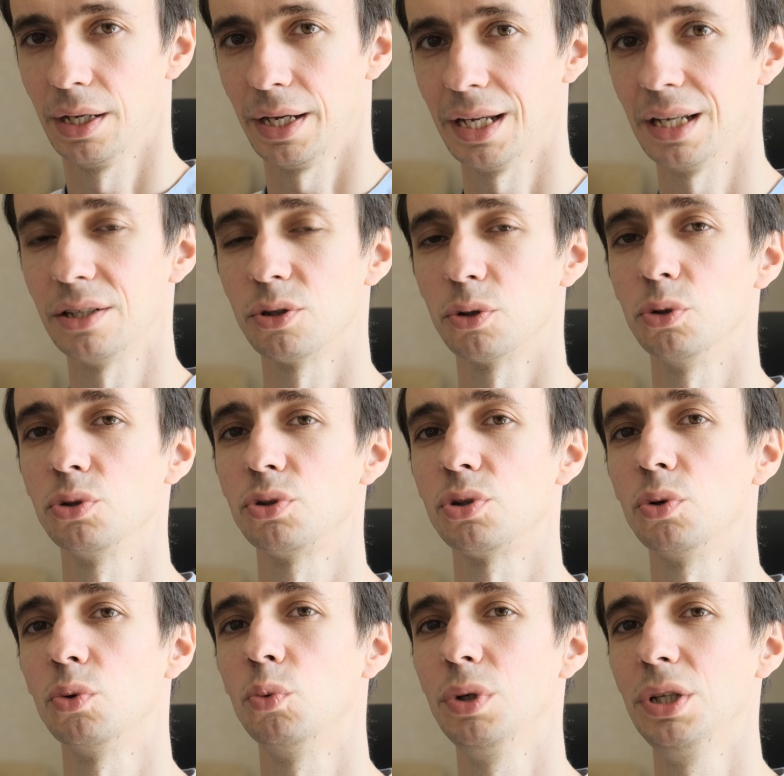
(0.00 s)
And
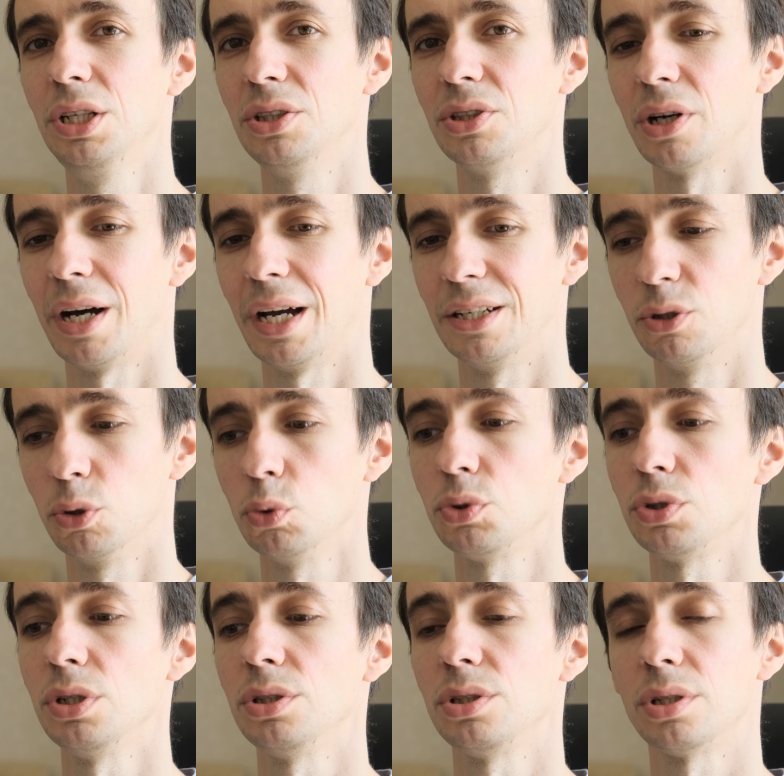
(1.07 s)
also we need high
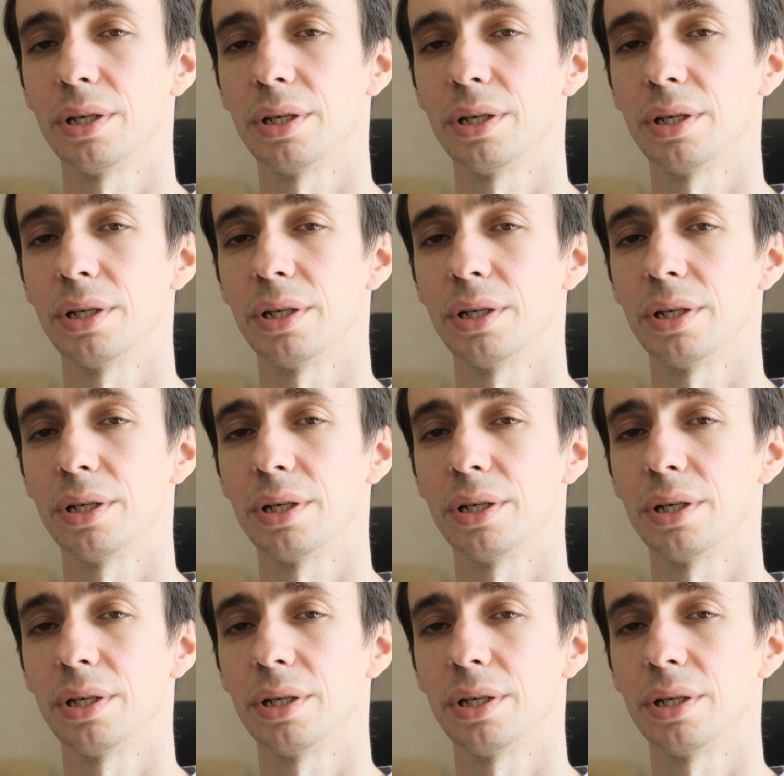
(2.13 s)
doses,